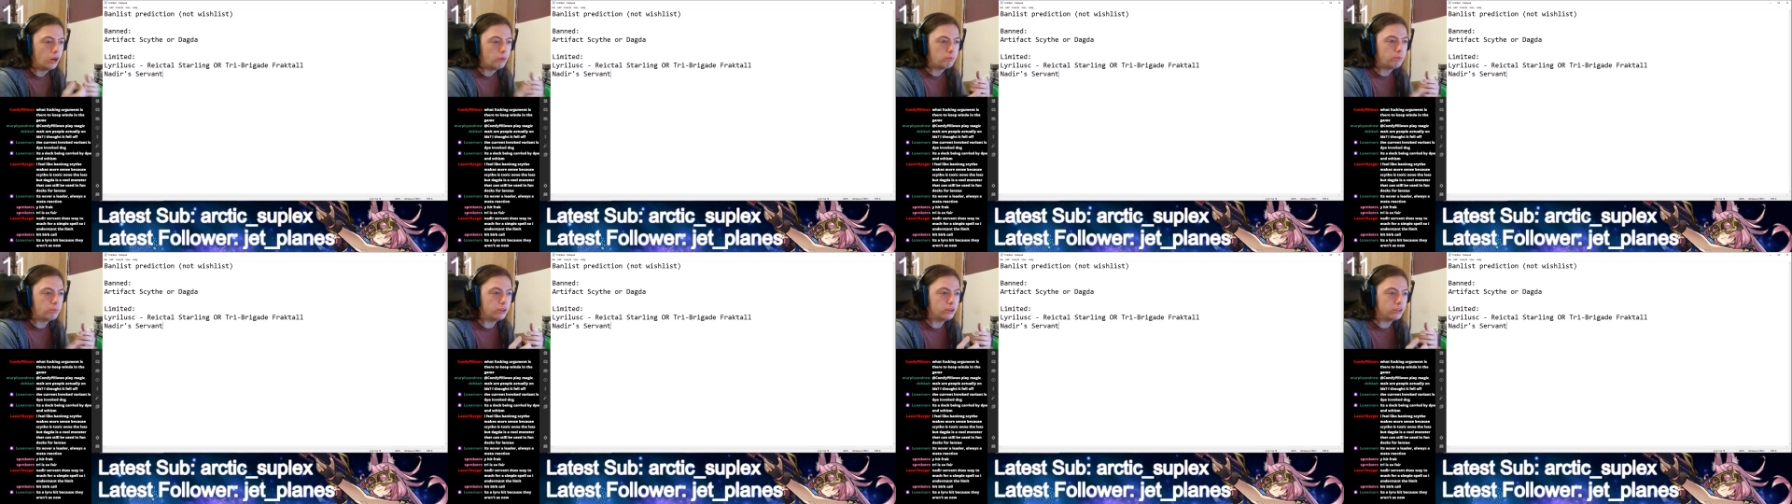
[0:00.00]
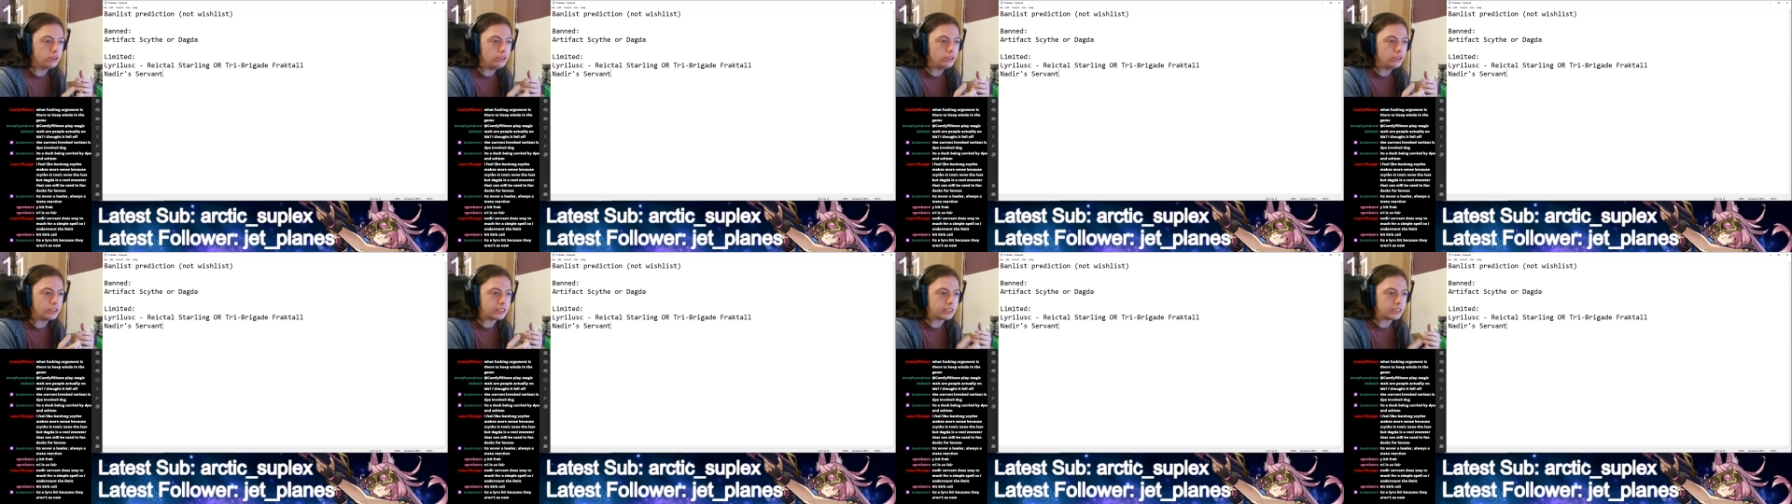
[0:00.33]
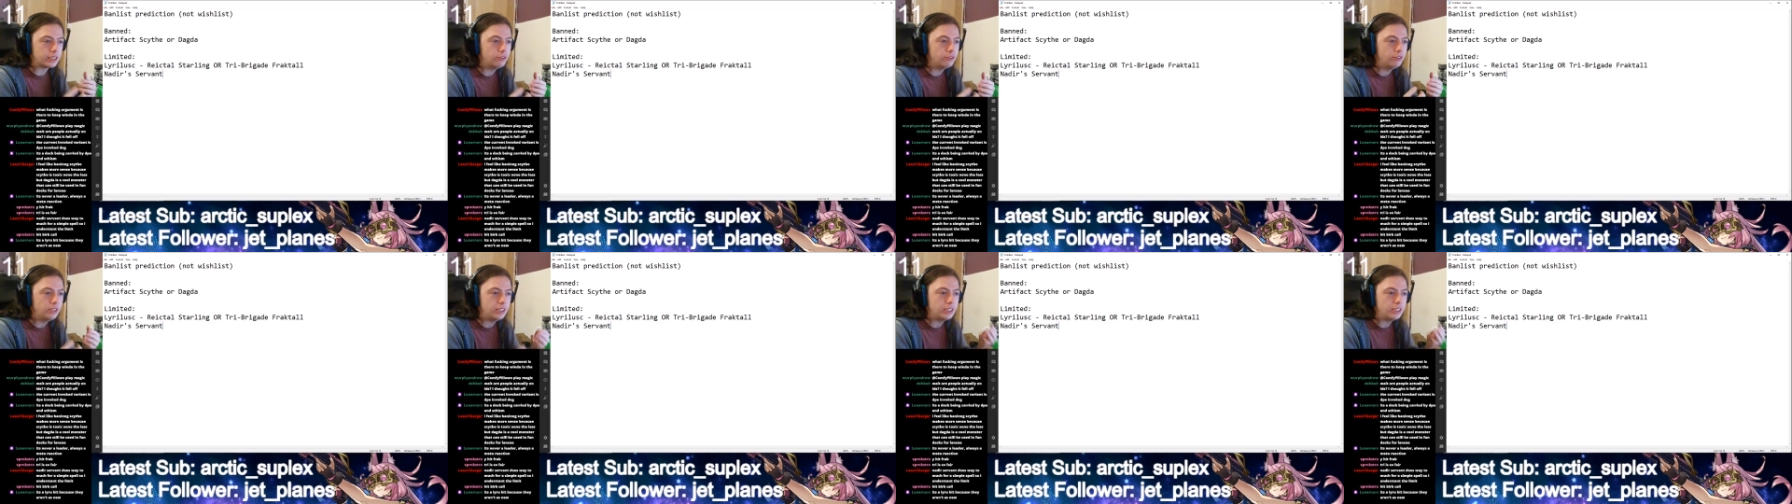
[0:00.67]
but you
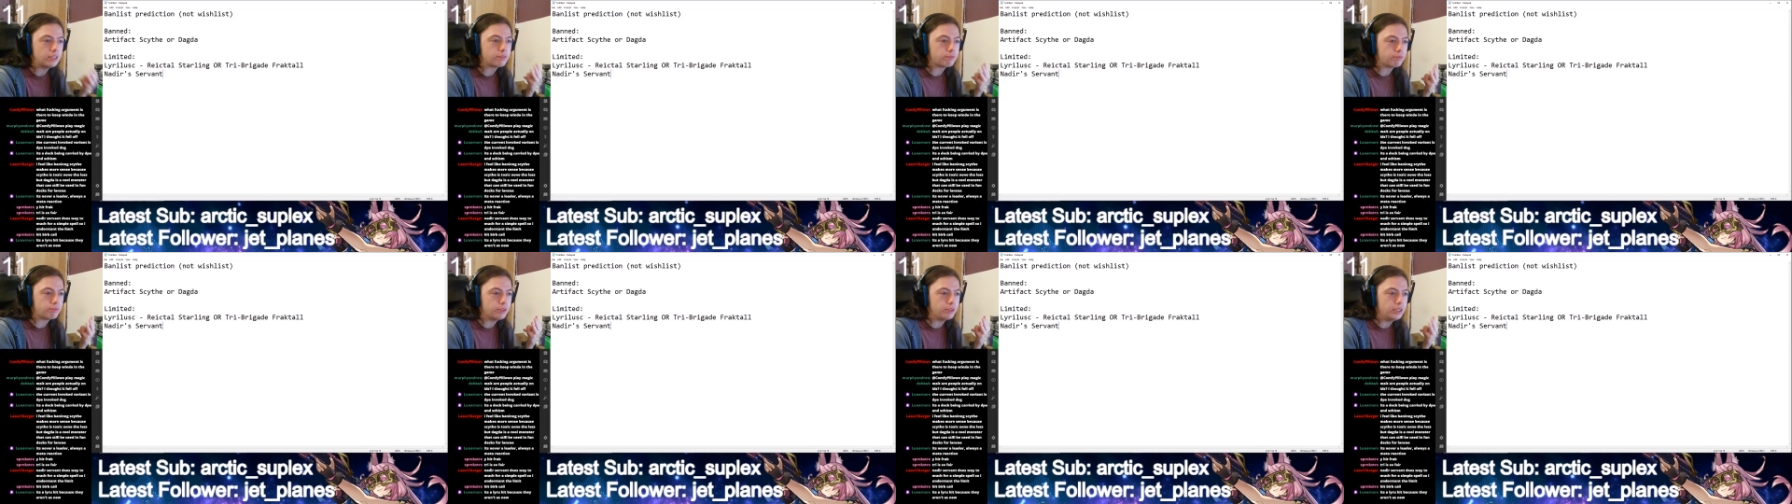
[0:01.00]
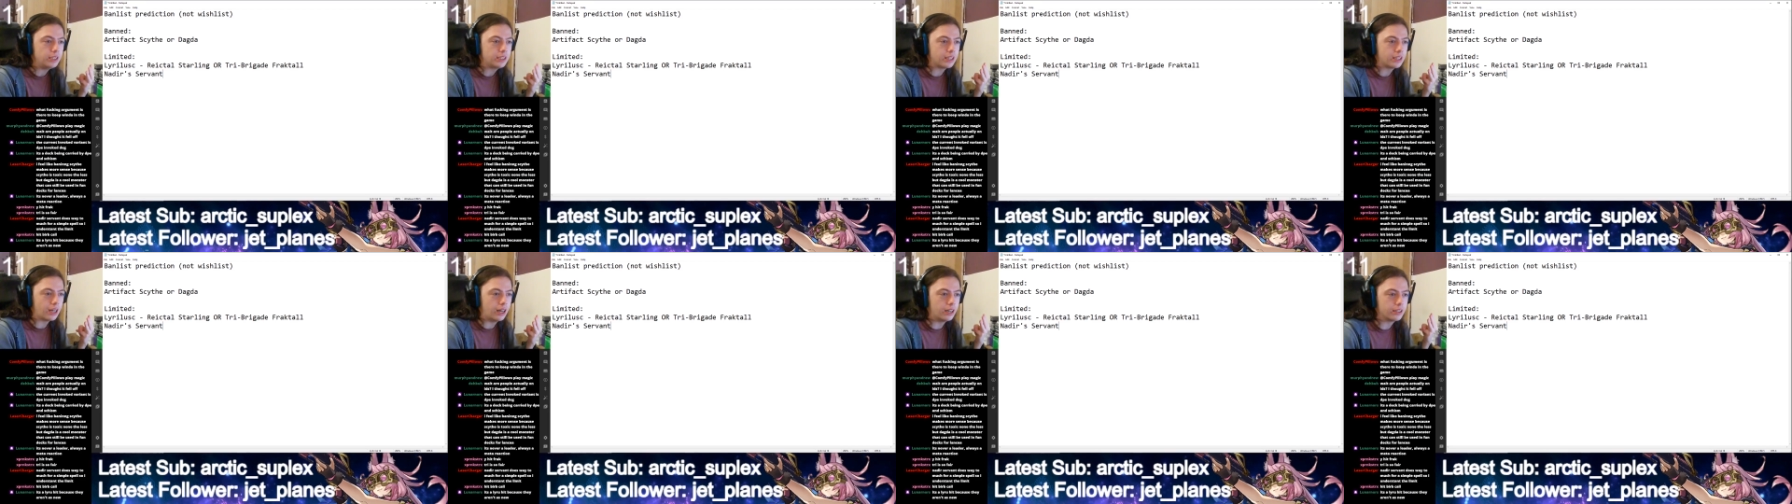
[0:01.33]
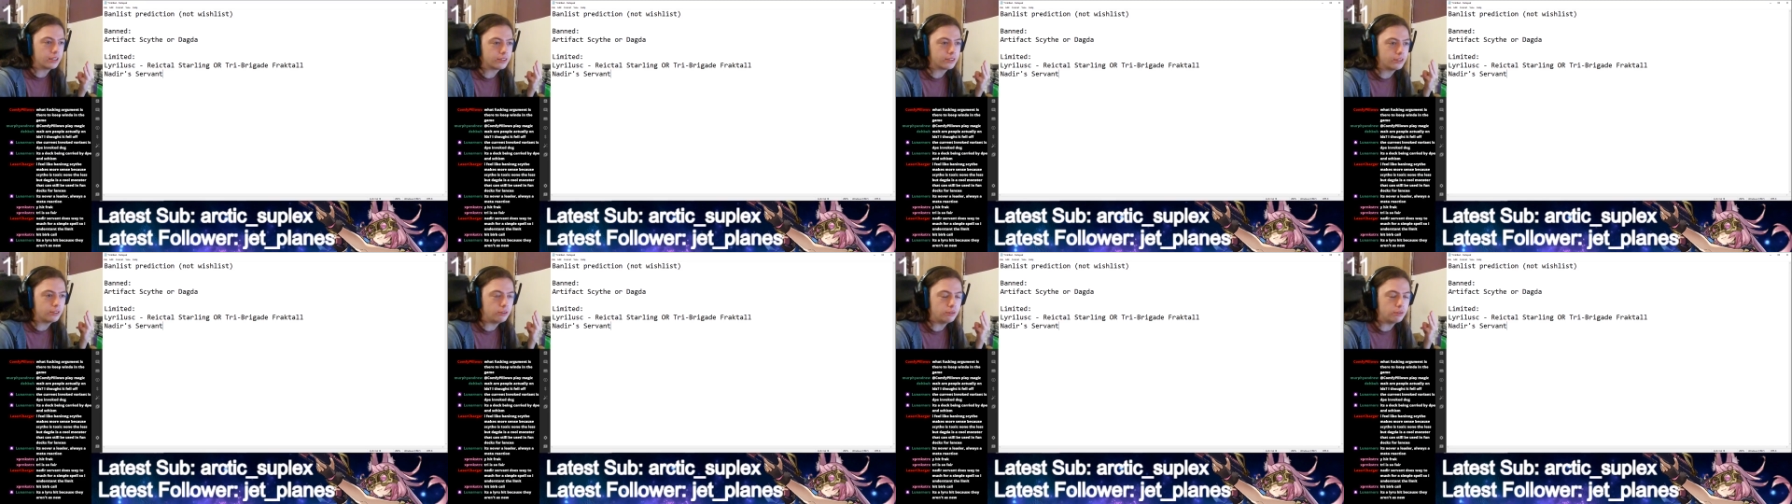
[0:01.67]
still need 3
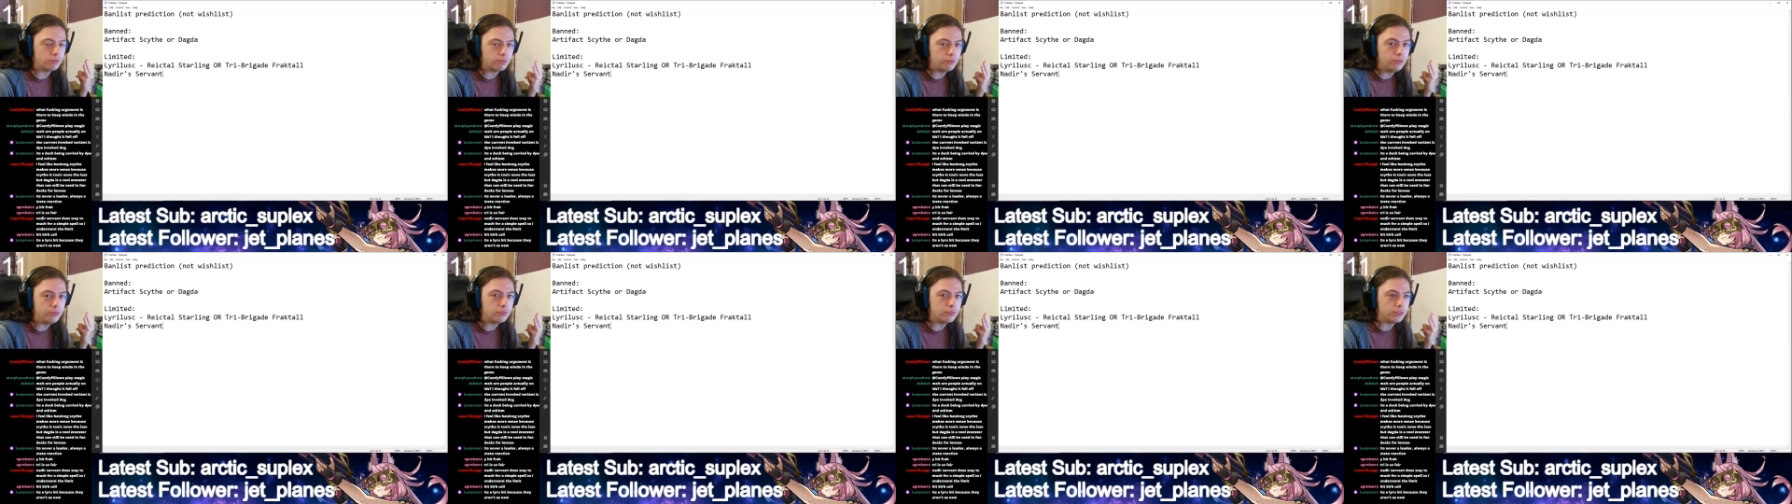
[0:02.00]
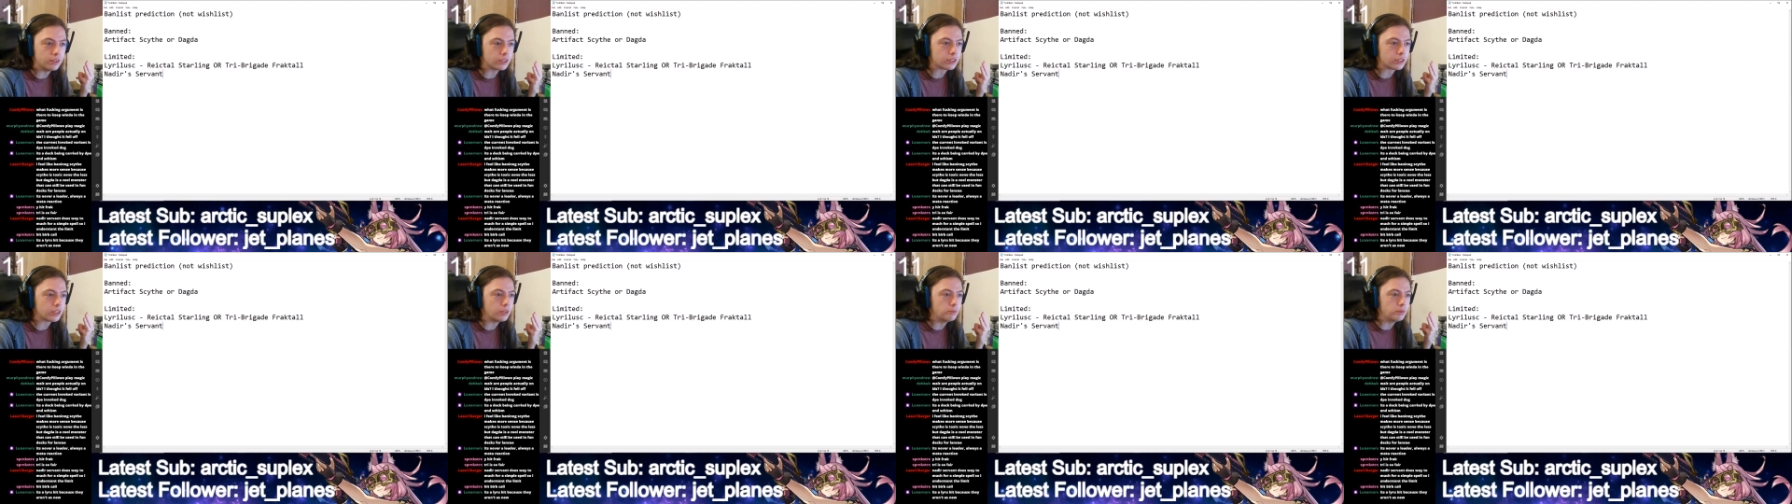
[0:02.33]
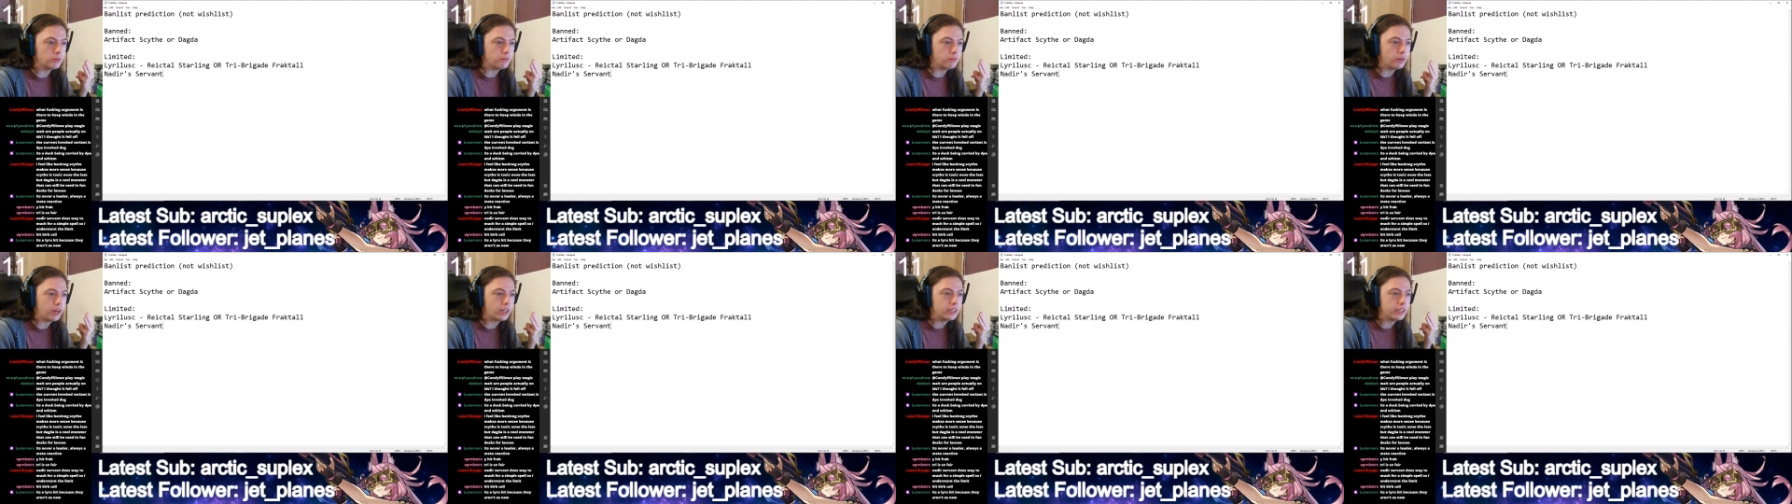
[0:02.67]
cards to do a fusion
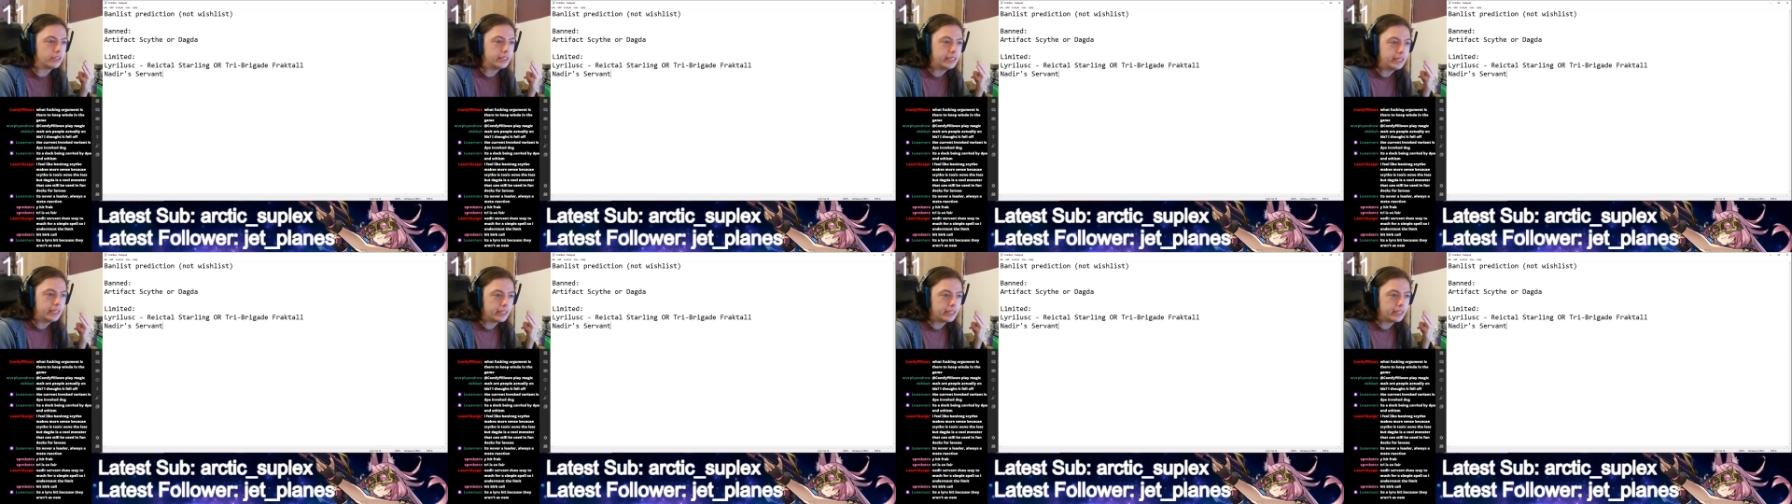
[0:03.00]
summon, right?